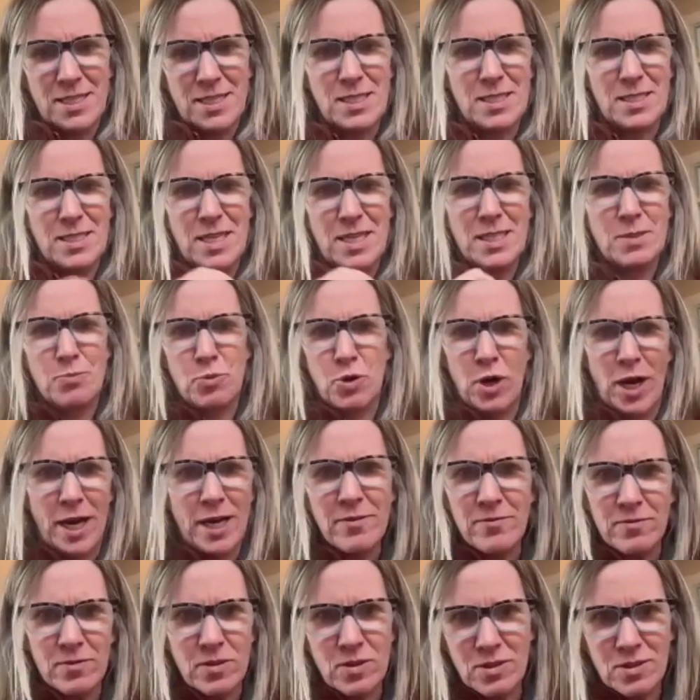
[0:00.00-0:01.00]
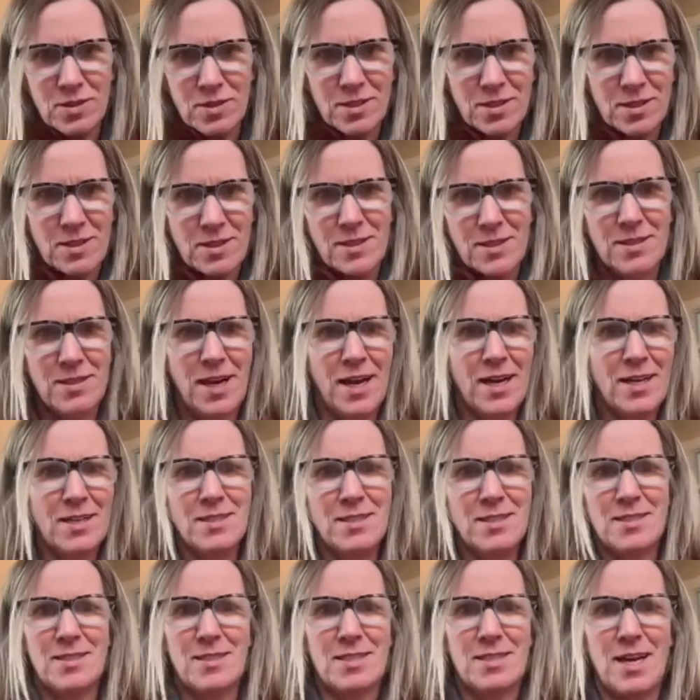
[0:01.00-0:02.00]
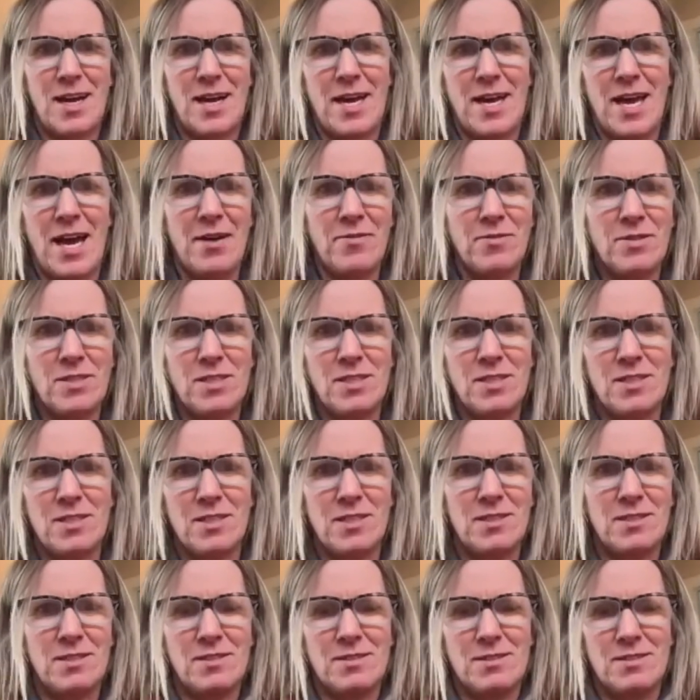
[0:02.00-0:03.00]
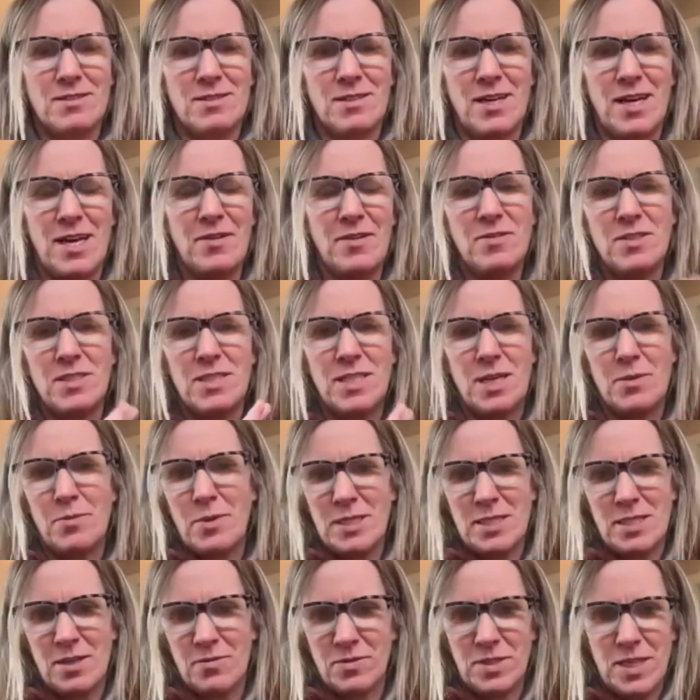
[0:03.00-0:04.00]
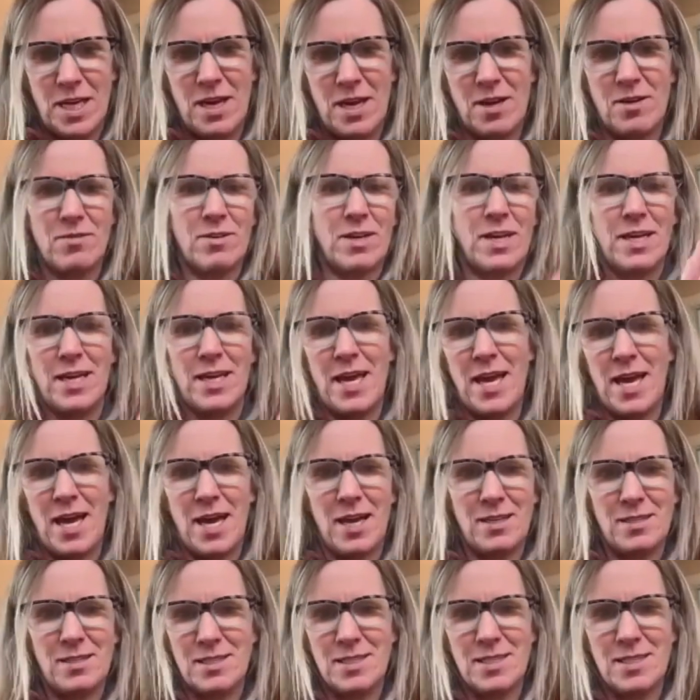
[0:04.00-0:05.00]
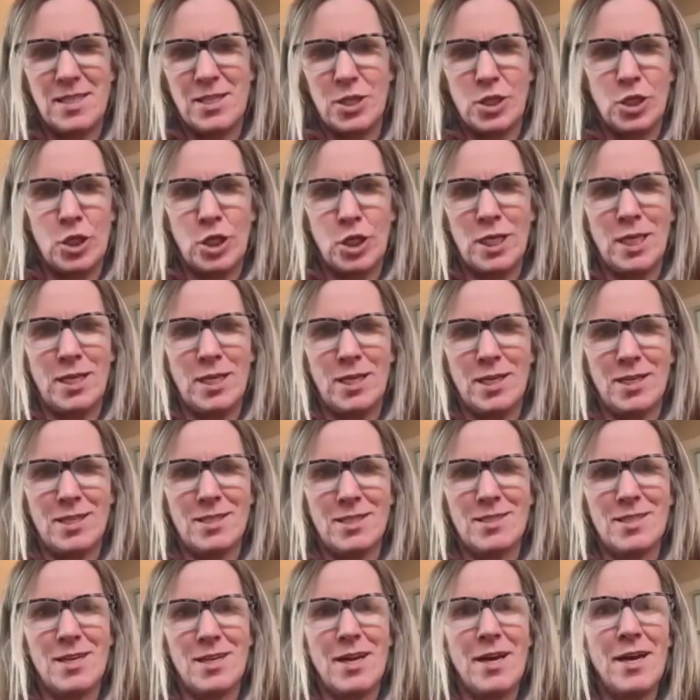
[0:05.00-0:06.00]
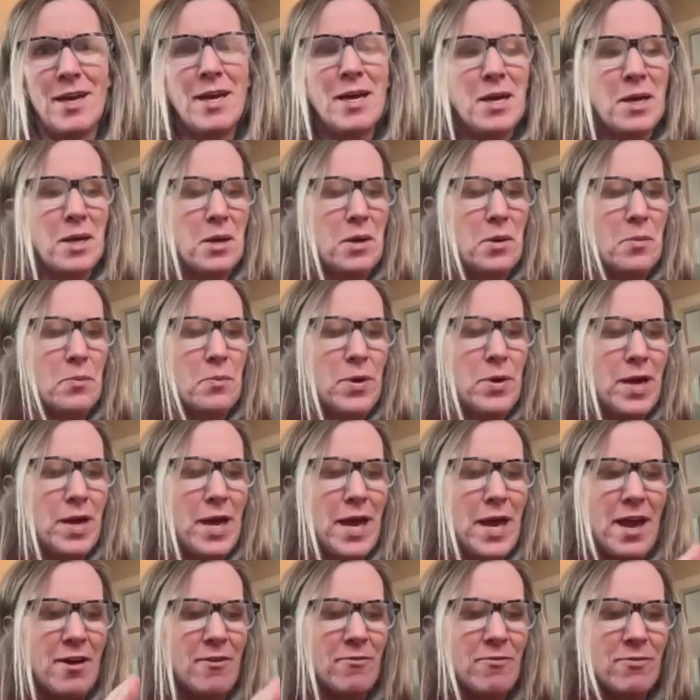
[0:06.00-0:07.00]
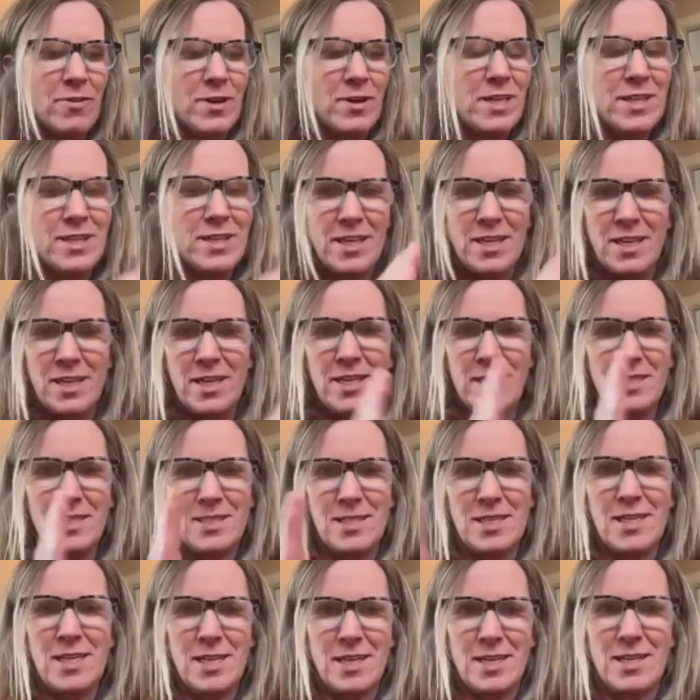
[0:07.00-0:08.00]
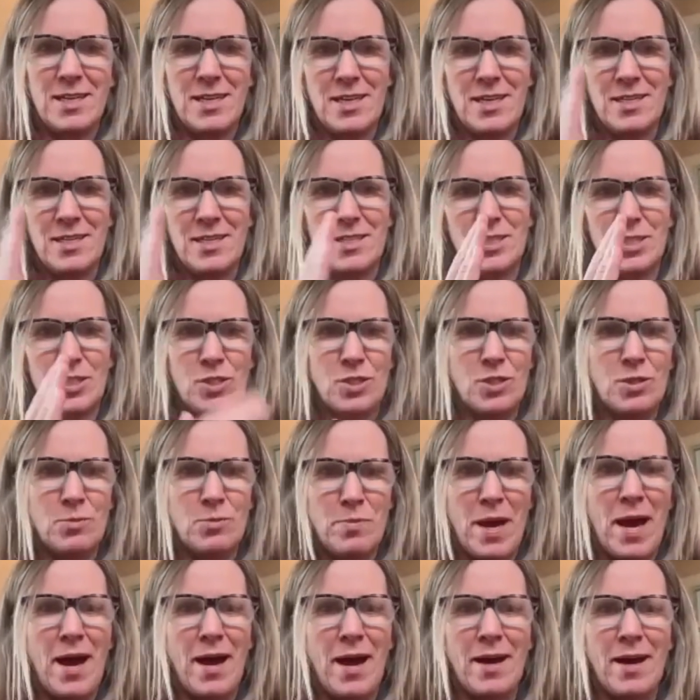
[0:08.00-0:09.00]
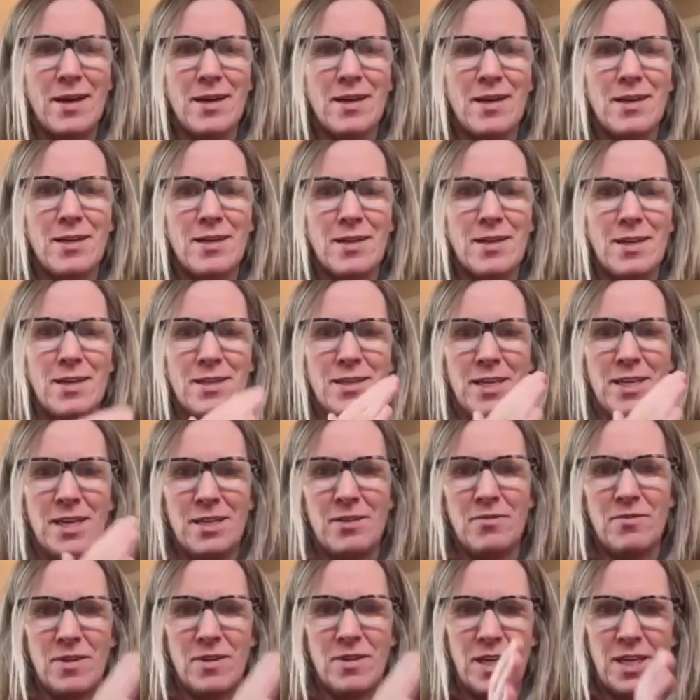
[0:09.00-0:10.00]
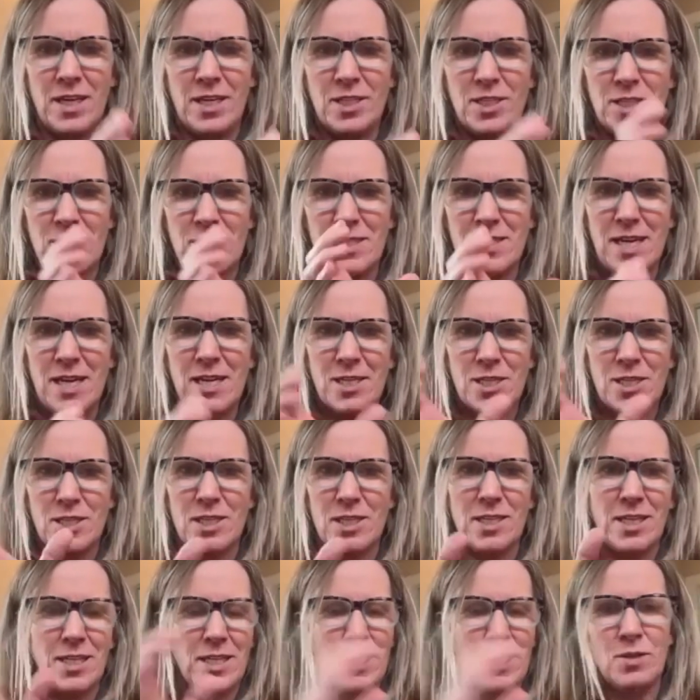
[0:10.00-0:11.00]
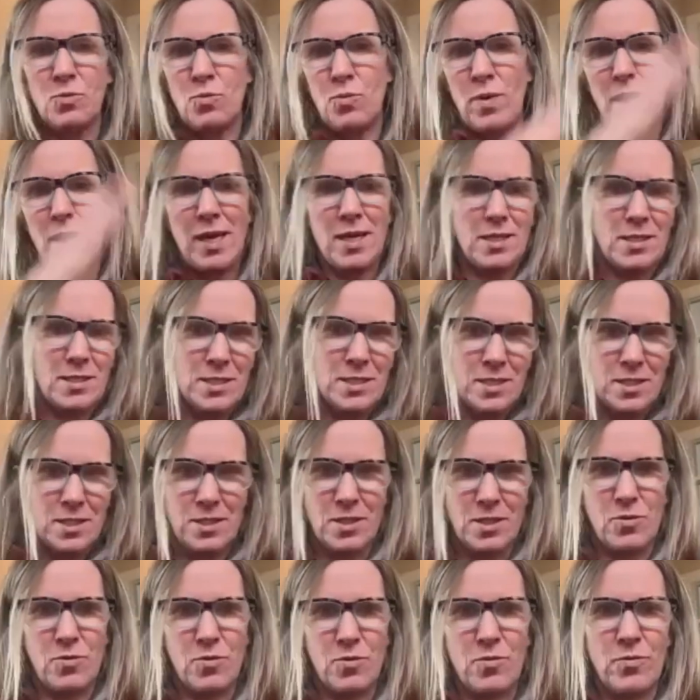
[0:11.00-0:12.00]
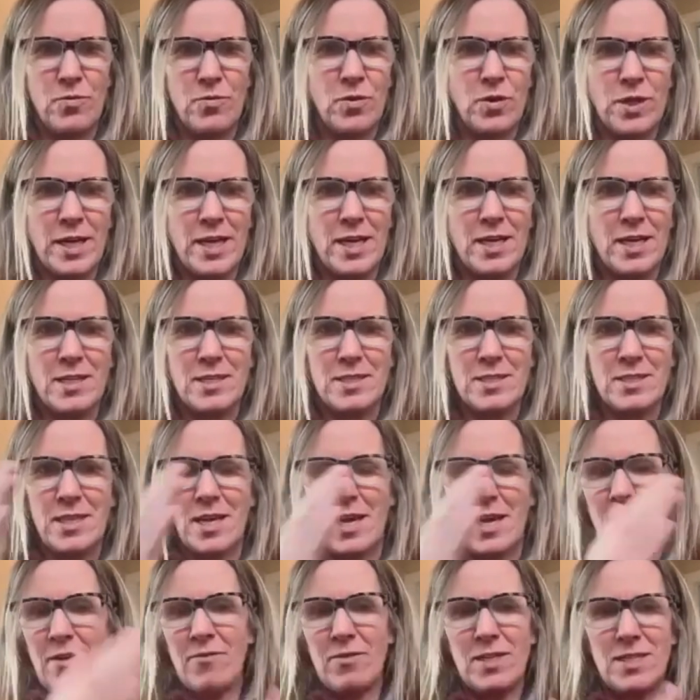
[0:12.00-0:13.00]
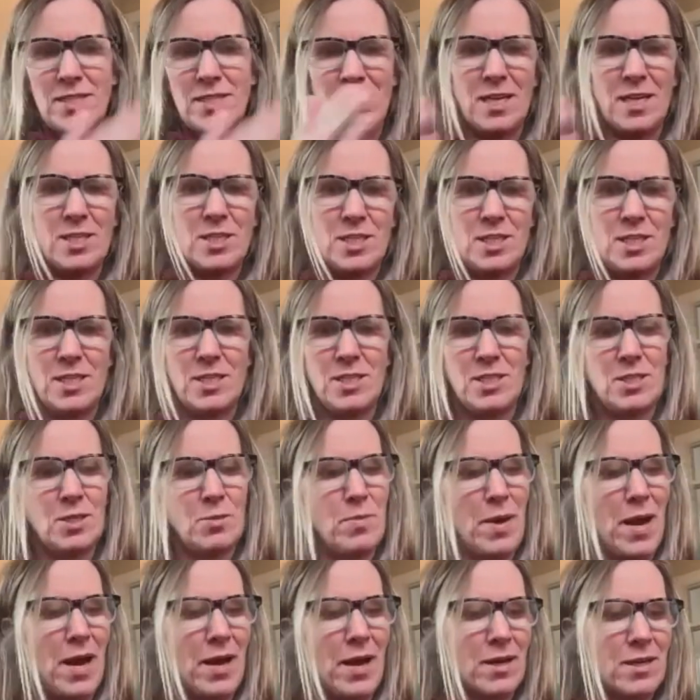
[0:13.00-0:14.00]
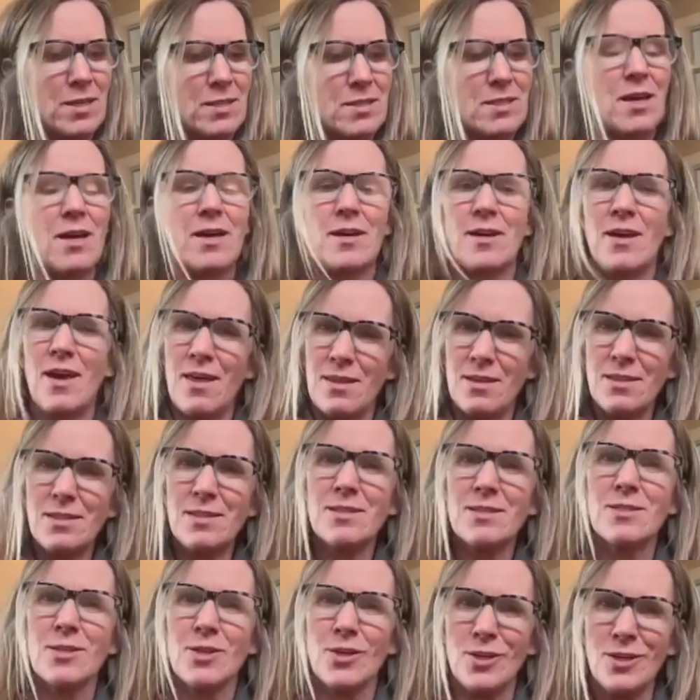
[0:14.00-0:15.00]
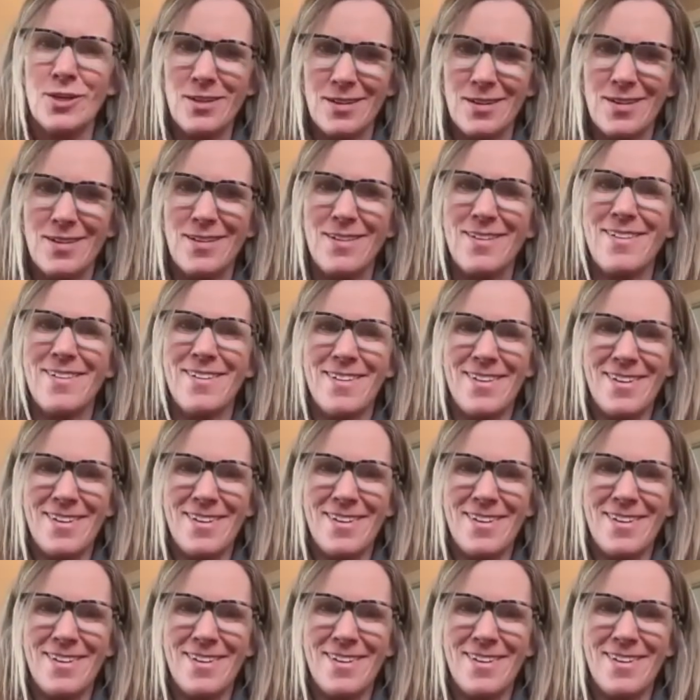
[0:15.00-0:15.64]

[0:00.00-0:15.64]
That's prideful. I have to tear myself down. I can't see the good in it. But everything he did, he stood back at the end of each section. He didn't wait until the full end. Every section he stood back and saw, yeah, this is good.